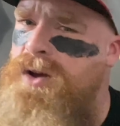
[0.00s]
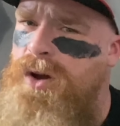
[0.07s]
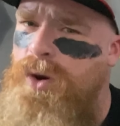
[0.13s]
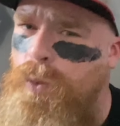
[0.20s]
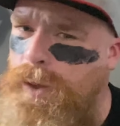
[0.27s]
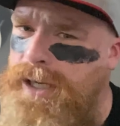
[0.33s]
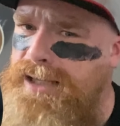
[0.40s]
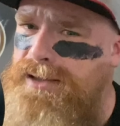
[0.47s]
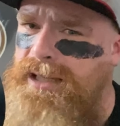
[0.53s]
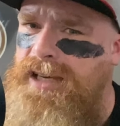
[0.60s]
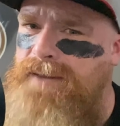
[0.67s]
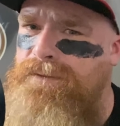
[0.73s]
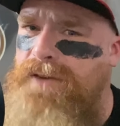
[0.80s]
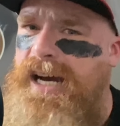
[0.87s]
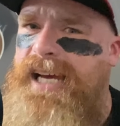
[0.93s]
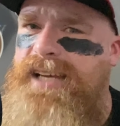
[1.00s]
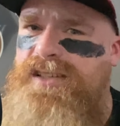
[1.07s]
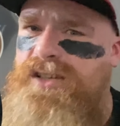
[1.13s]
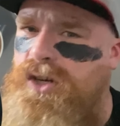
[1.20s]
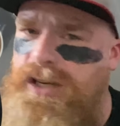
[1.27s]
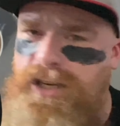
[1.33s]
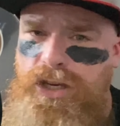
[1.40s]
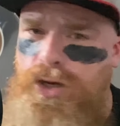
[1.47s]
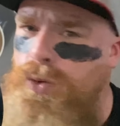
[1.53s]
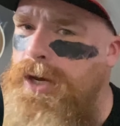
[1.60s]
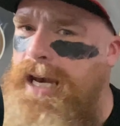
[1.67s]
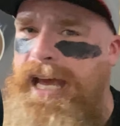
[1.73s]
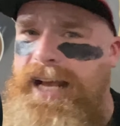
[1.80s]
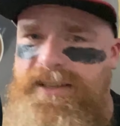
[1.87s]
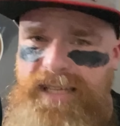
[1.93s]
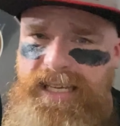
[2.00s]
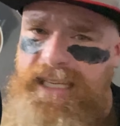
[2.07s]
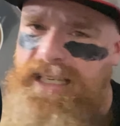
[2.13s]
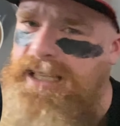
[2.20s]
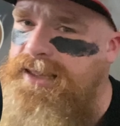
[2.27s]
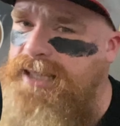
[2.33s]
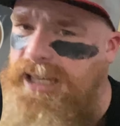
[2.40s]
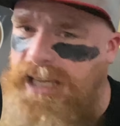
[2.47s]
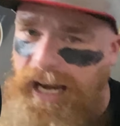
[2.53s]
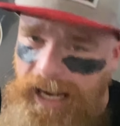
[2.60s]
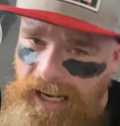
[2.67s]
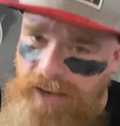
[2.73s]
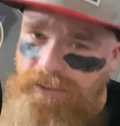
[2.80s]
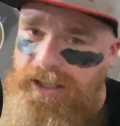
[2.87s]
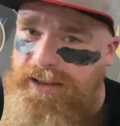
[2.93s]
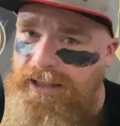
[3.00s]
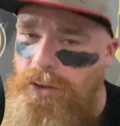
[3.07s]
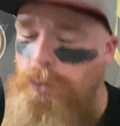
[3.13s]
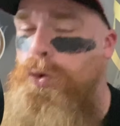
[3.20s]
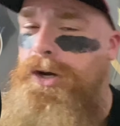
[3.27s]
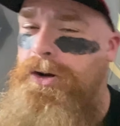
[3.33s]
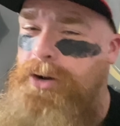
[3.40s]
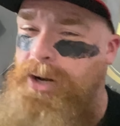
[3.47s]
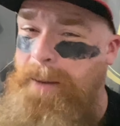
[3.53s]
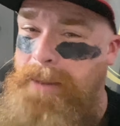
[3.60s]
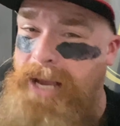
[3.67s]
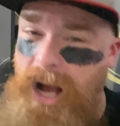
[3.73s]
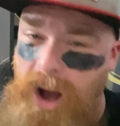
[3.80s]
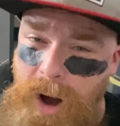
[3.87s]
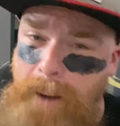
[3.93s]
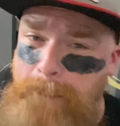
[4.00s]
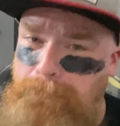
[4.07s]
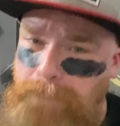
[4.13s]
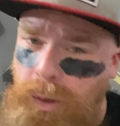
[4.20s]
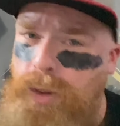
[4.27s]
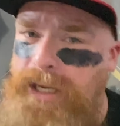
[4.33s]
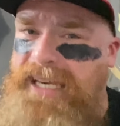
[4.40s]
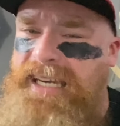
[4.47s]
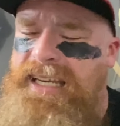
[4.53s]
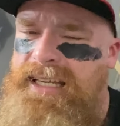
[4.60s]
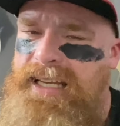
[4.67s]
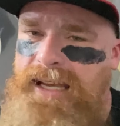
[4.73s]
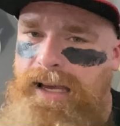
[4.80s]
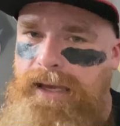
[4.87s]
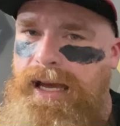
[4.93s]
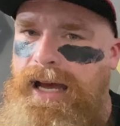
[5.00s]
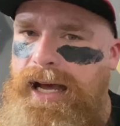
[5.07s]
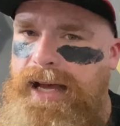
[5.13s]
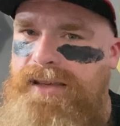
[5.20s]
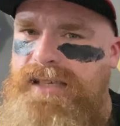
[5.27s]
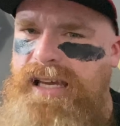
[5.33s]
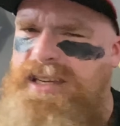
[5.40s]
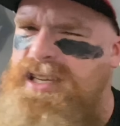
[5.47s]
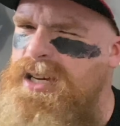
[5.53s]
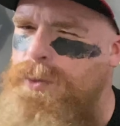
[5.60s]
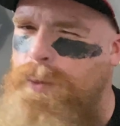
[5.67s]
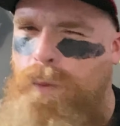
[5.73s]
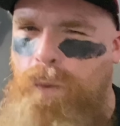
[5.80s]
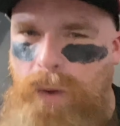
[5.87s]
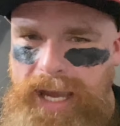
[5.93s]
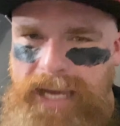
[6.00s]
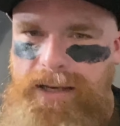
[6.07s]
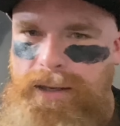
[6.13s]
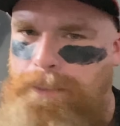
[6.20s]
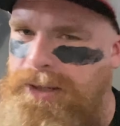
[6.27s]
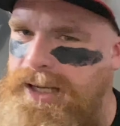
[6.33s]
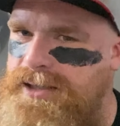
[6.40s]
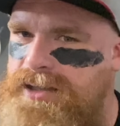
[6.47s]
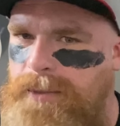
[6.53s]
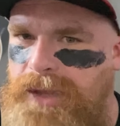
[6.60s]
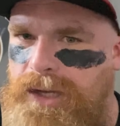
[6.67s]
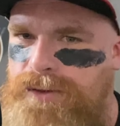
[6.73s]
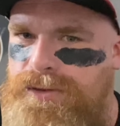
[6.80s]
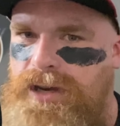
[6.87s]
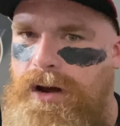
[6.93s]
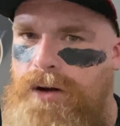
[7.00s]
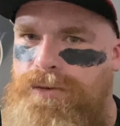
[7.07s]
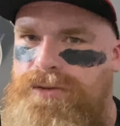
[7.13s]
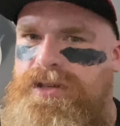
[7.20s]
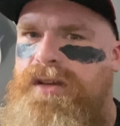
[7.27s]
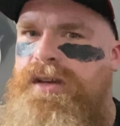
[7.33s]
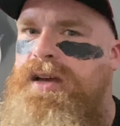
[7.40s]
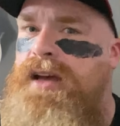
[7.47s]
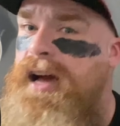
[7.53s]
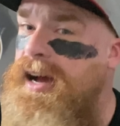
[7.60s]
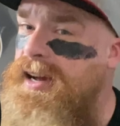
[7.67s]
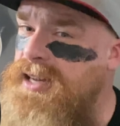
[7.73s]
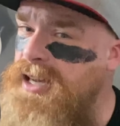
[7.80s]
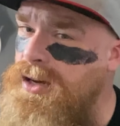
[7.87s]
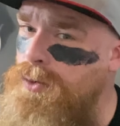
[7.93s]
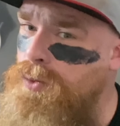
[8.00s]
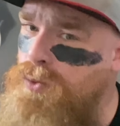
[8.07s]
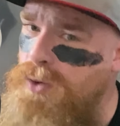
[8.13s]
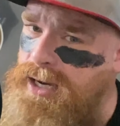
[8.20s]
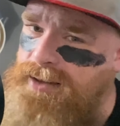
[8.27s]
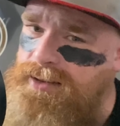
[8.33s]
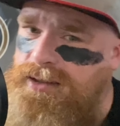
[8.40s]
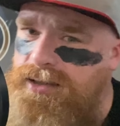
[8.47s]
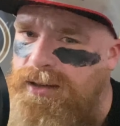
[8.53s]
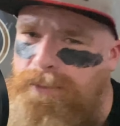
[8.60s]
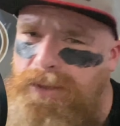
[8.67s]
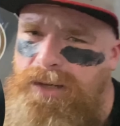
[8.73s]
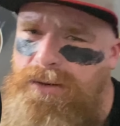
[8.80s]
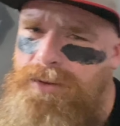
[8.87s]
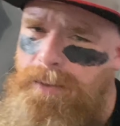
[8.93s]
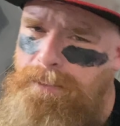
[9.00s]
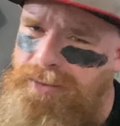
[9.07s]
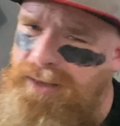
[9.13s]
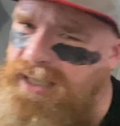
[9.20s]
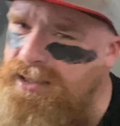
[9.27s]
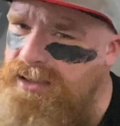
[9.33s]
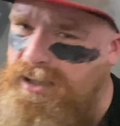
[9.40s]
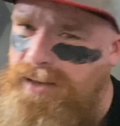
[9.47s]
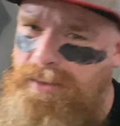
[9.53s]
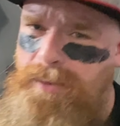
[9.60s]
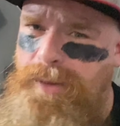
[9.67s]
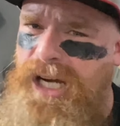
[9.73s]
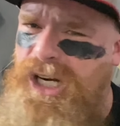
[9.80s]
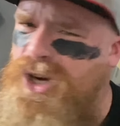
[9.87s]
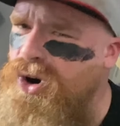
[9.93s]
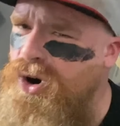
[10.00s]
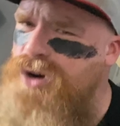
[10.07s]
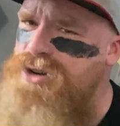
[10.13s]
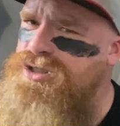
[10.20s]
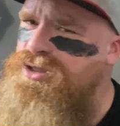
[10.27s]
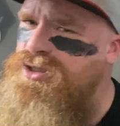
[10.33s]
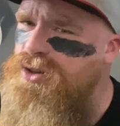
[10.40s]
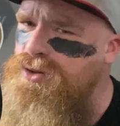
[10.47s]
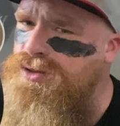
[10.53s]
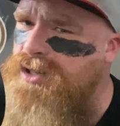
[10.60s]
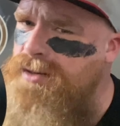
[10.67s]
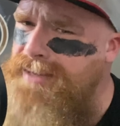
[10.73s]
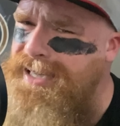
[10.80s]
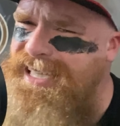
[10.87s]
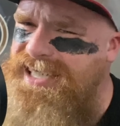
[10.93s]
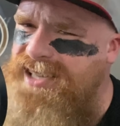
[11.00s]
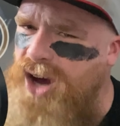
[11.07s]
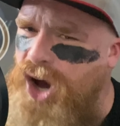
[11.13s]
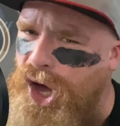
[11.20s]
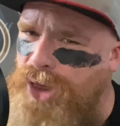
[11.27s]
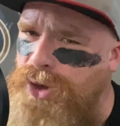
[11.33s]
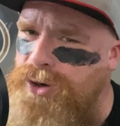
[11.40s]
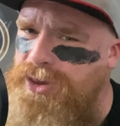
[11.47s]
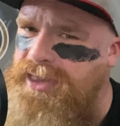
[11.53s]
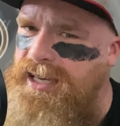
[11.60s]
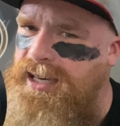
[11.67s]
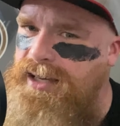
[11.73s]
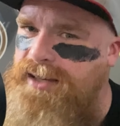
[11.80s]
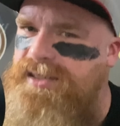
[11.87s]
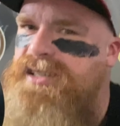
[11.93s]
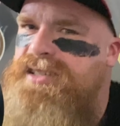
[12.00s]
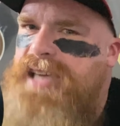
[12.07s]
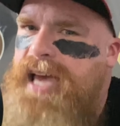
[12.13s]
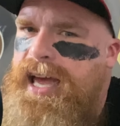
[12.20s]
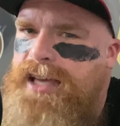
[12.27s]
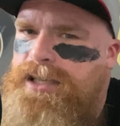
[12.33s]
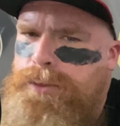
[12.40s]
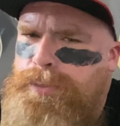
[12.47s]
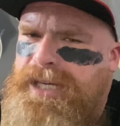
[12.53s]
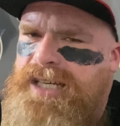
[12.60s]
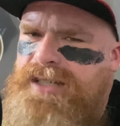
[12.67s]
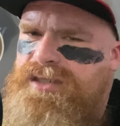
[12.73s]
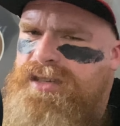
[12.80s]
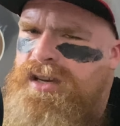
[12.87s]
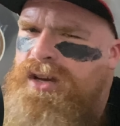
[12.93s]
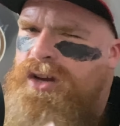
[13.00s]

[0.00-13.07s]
weekly advice, Q&As, anything and everything. We're going to be on point. Guys, I can't wait to play some of those goats. I can't wait to be able to blend some of my cards, do some of these other things, these aspects.